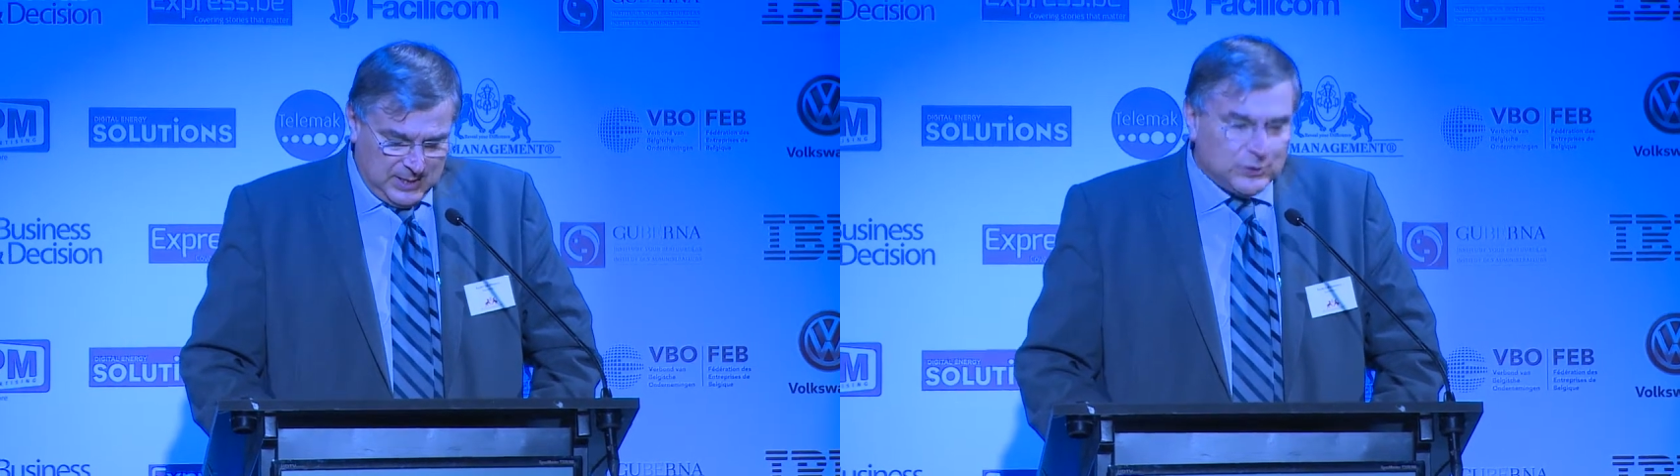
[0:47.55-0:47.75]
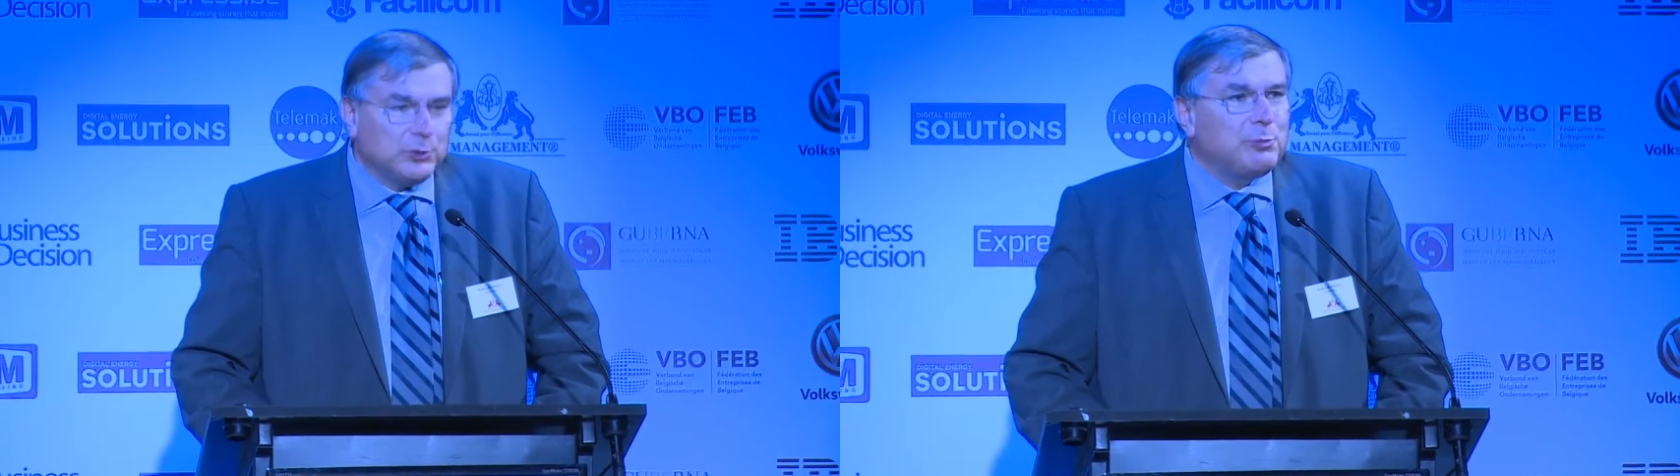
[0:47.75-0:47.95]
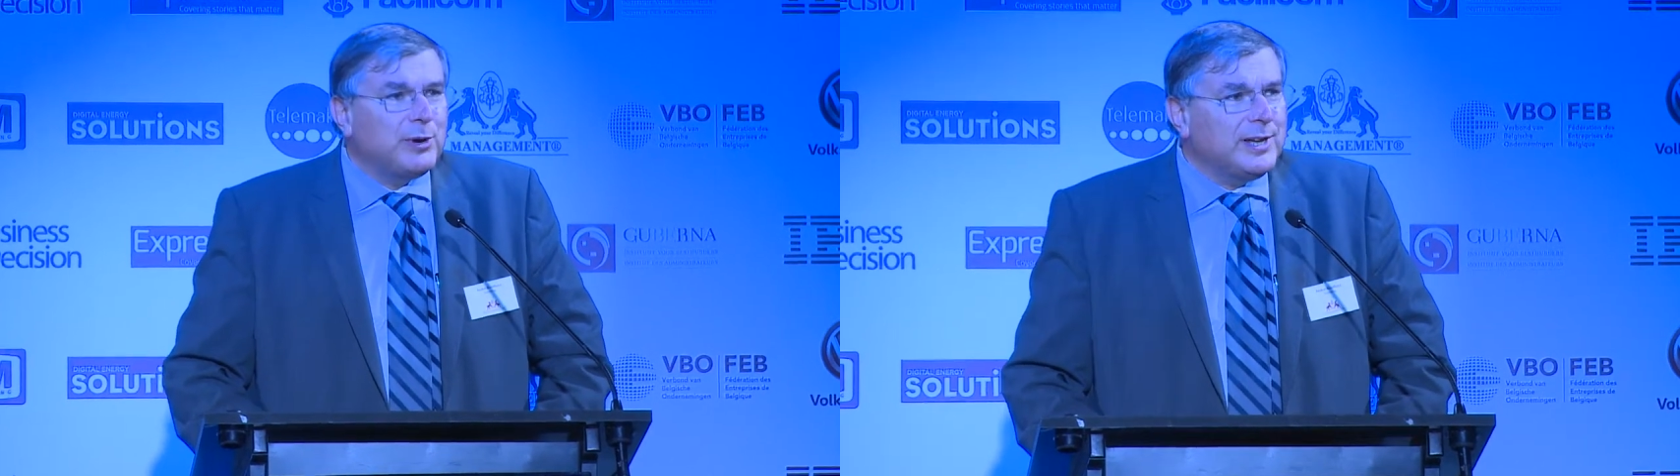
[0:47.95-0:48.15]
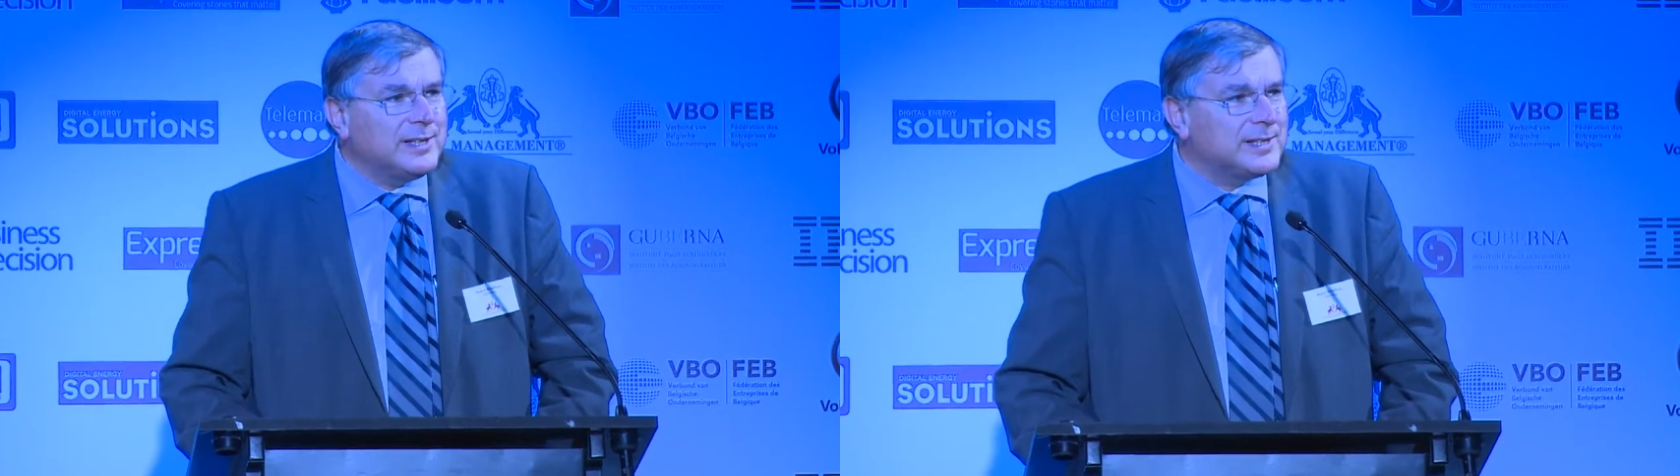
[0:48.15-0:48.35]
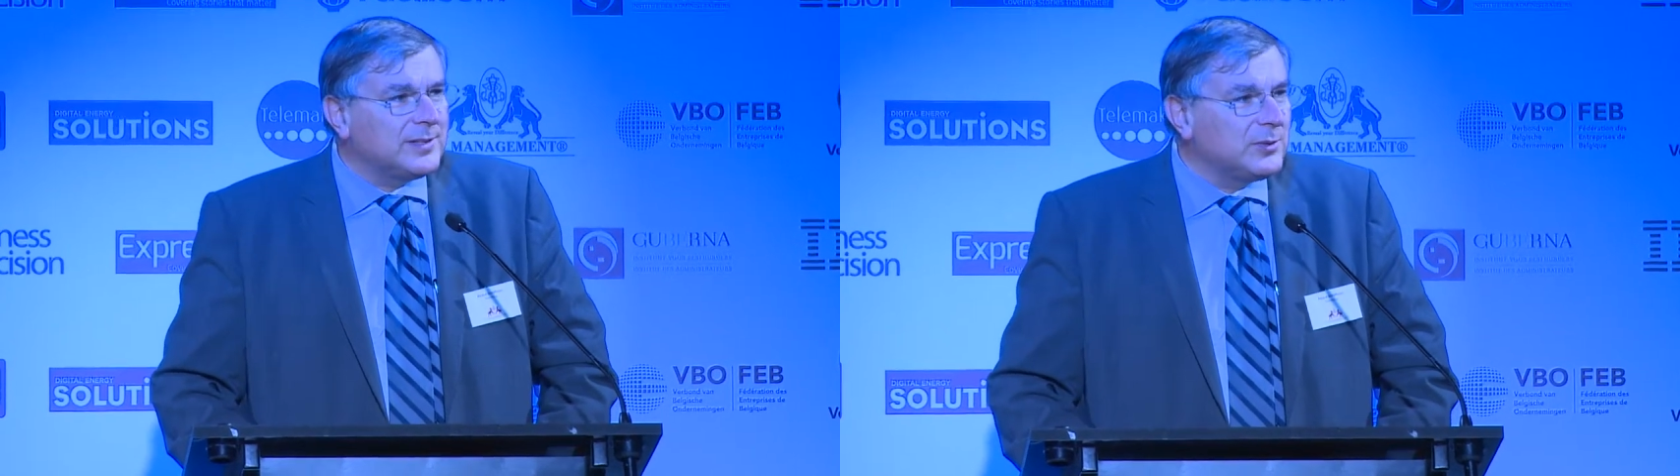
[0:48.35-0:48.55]

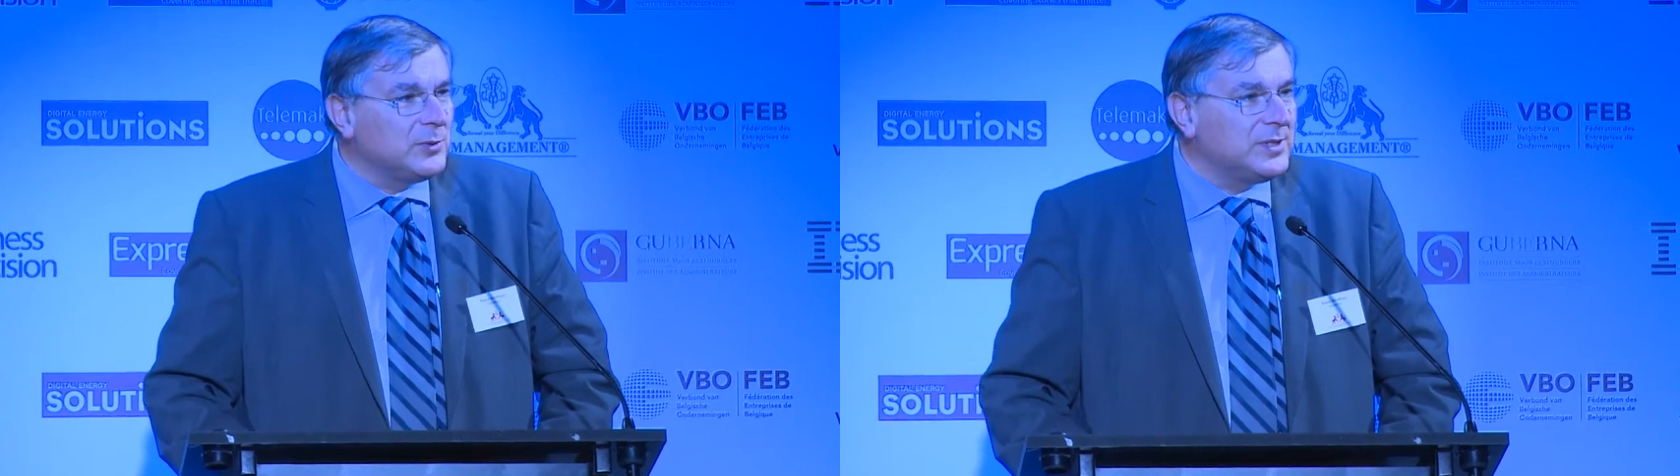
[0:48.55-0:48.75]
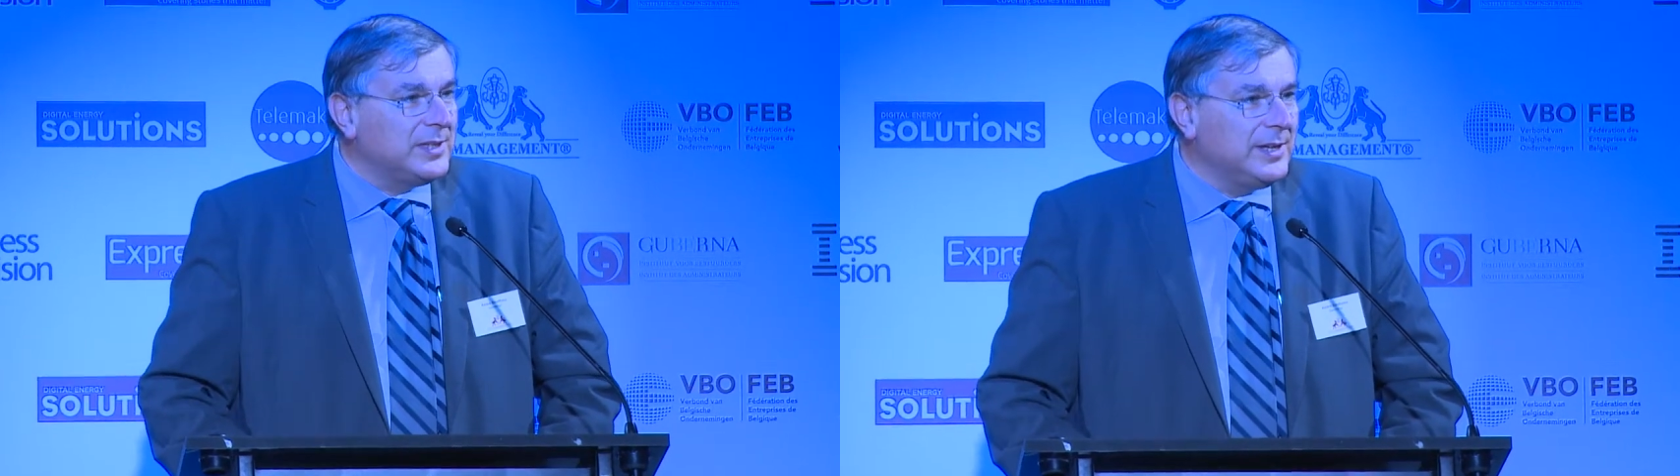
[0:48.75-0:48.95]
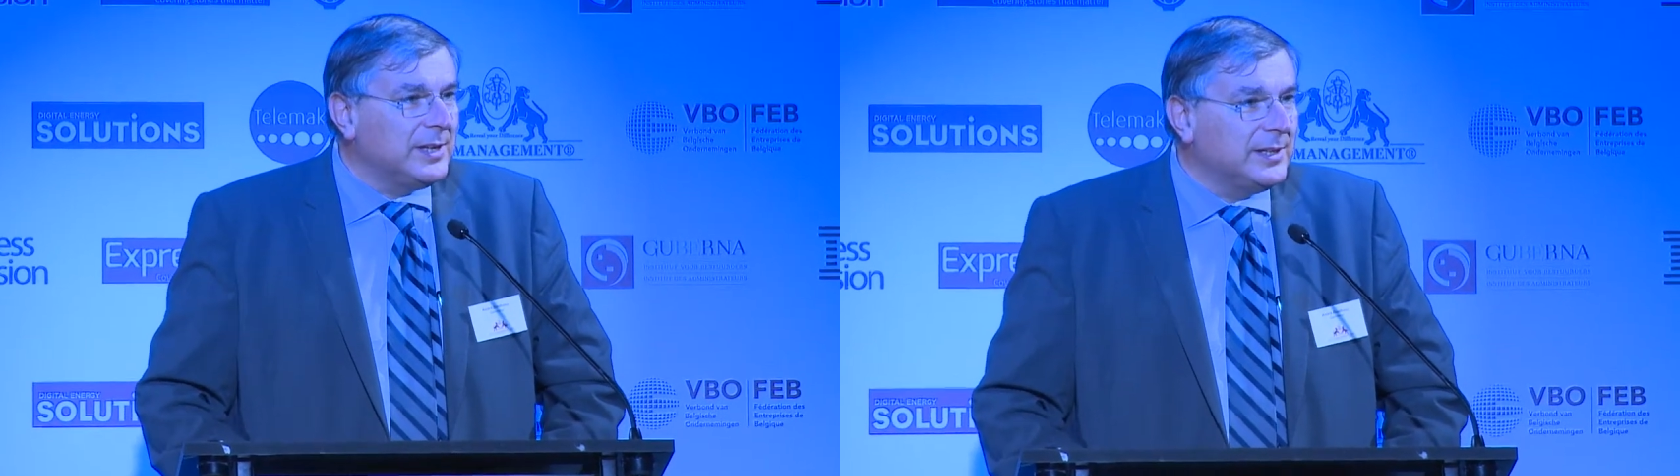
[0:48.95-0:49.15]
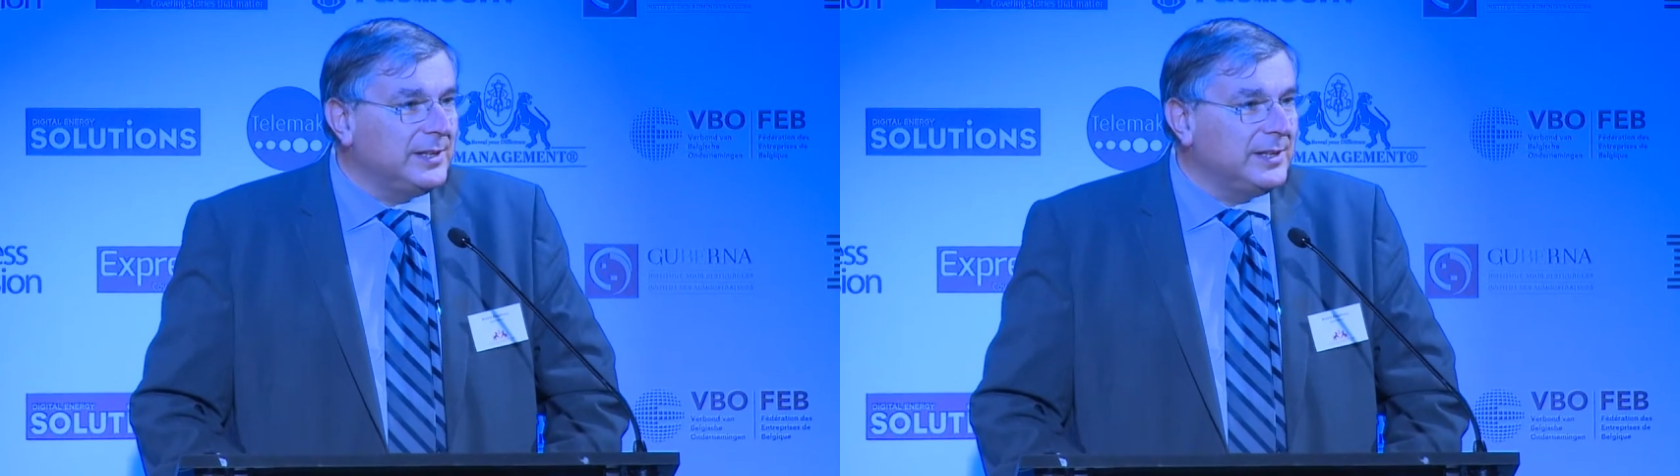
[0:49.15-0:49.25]
surprised to see